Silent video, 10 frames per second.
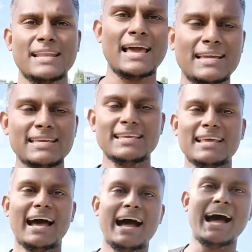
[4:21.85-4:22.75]
Like
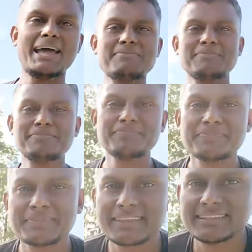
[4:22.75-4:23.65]
I'm
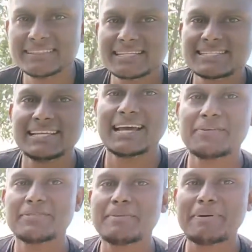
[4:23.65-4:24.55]
just here
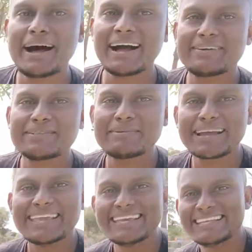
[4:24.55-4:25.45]
with my park with my
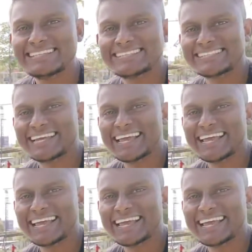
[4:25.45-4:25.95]
kids,